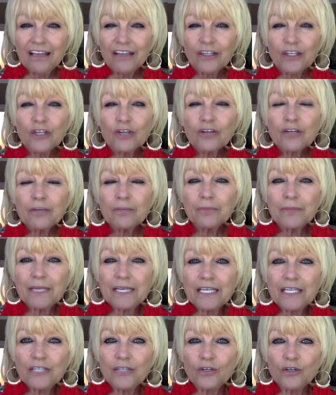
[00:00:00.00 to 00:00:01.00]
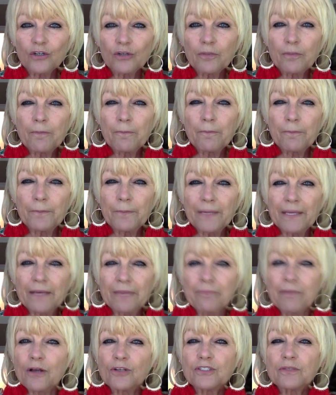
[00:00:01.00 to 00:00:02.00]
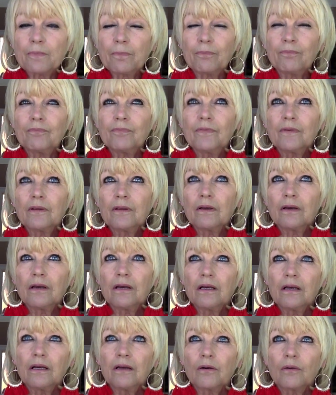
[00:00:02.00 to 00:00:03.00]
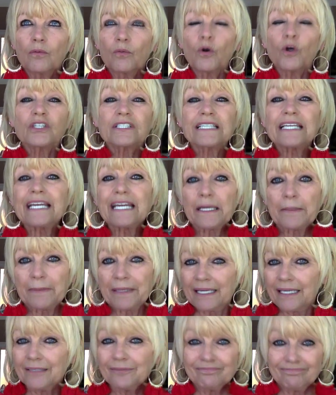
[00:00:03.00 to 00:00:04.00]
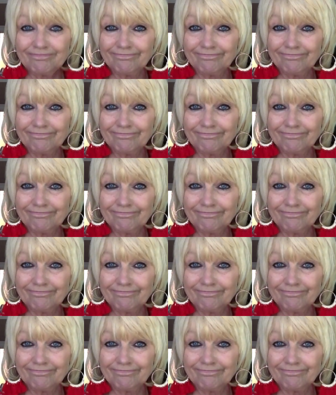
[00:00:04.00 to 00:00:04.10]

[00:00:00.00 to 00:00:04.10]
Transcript: You can be your bit most worst enemy,